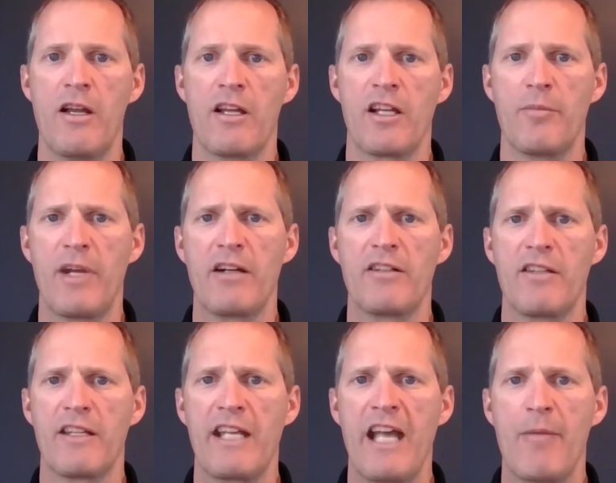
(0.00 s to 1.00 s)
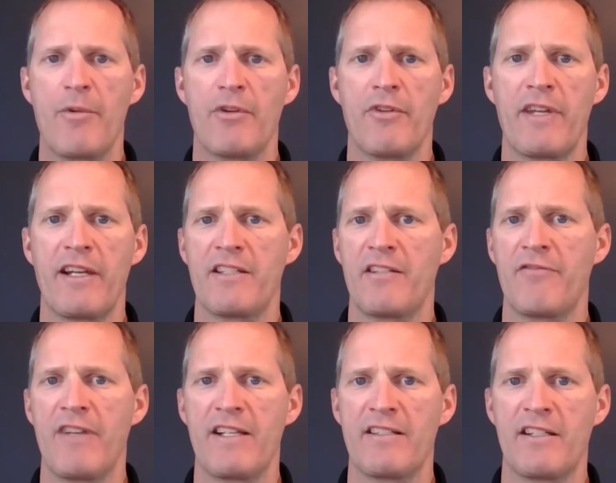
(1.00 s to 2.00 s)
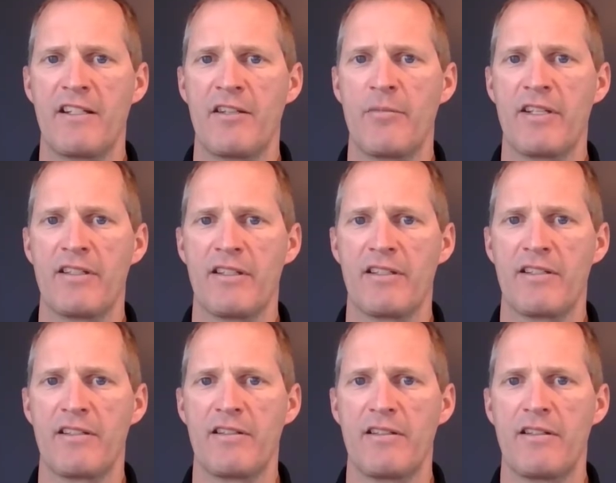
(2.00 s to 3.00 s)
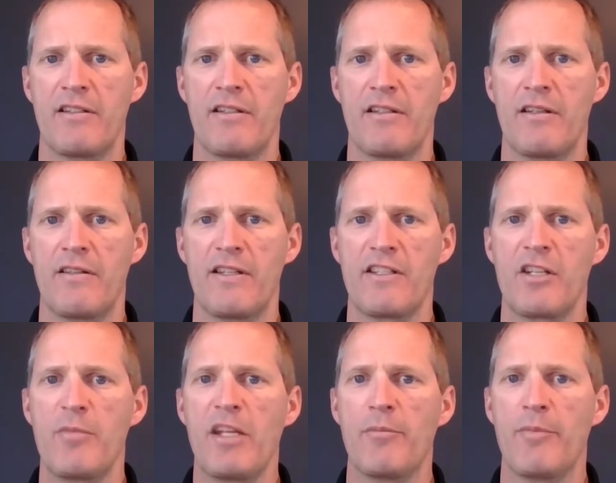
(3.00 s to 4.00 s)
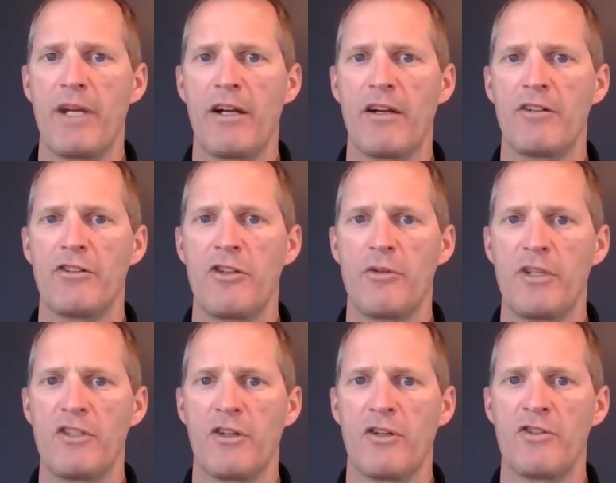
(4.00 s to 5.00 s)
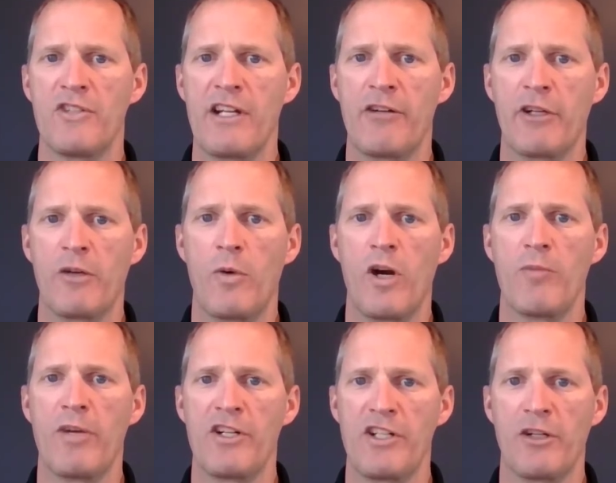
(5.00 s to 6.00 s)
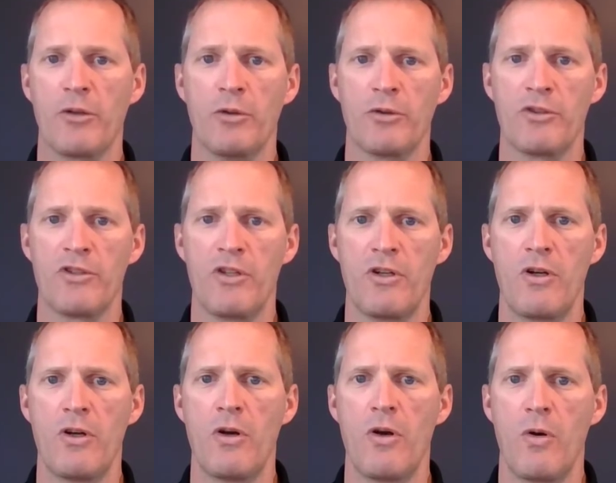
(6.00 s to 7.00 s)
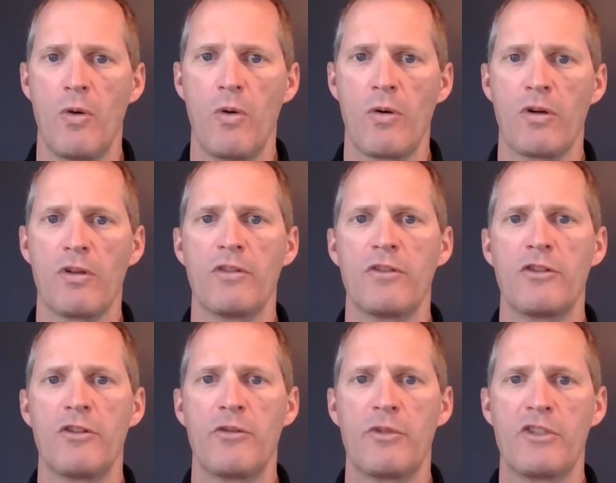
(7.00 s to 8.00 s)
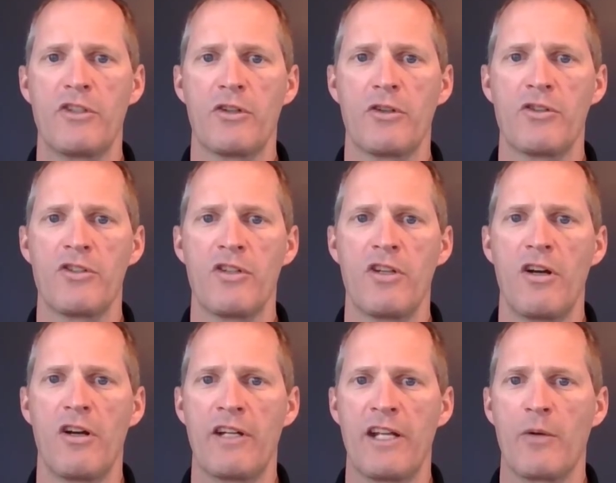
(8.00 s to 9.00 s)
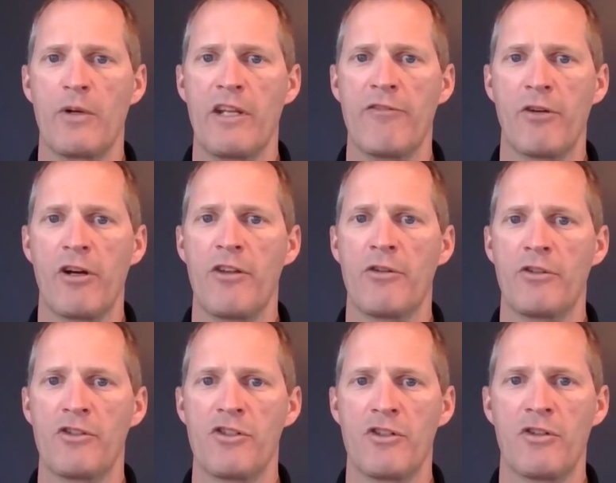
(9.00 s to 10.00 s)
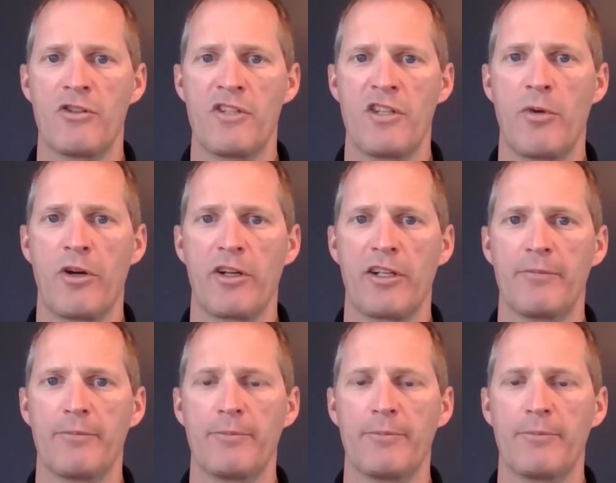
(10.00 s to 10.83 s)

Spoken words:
compared to the capital that is invested in the business. This could be compared to the returns that are required by shareholders or to the returns on equity for other insurers in the market.